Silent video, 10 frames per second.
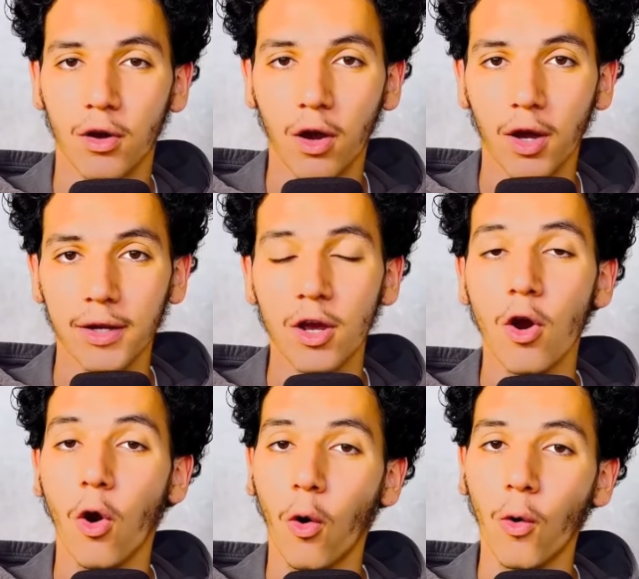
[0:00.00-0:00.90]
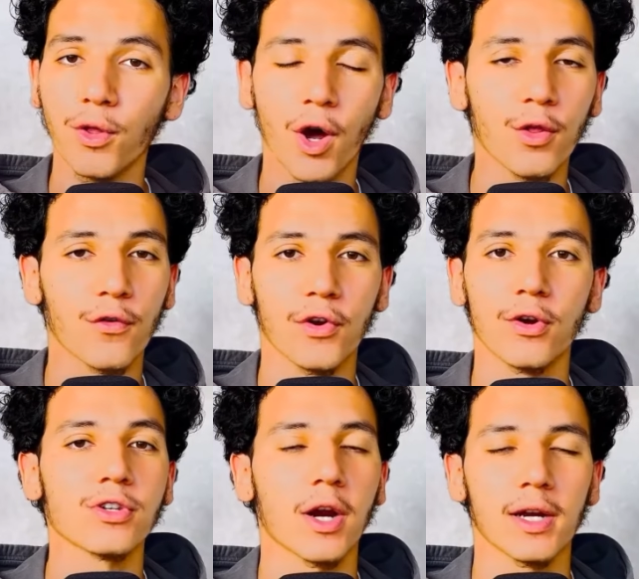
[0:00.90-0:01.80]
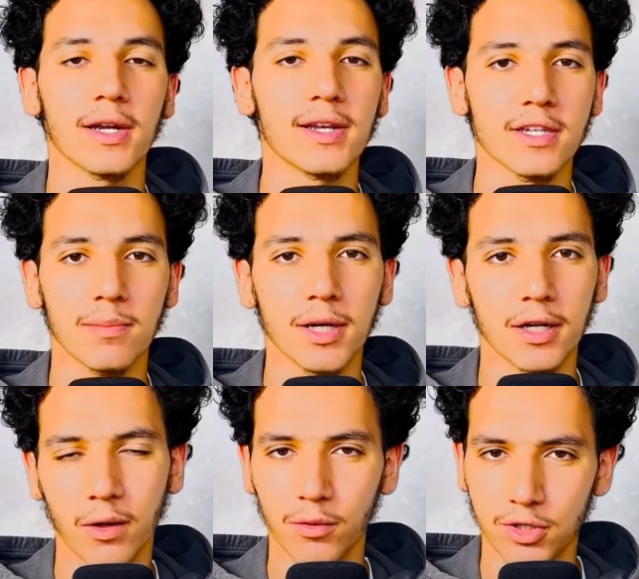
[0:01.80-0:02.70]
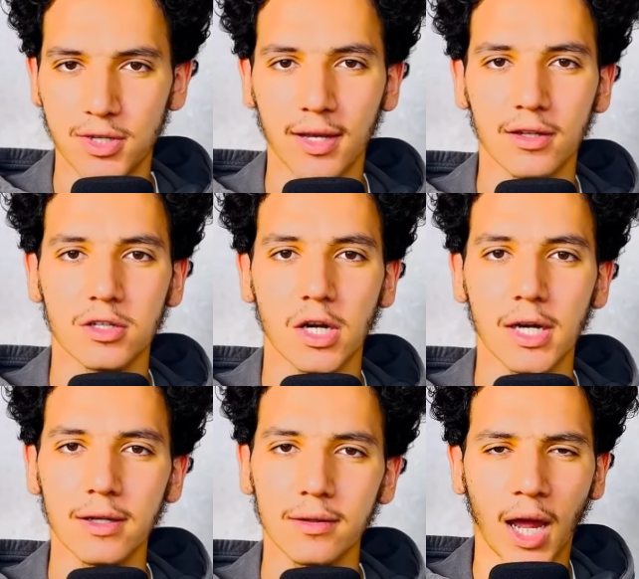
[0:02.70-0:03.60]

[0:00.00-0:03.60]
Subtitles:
on, all the other fears are gonna disappear. Would you take this trade?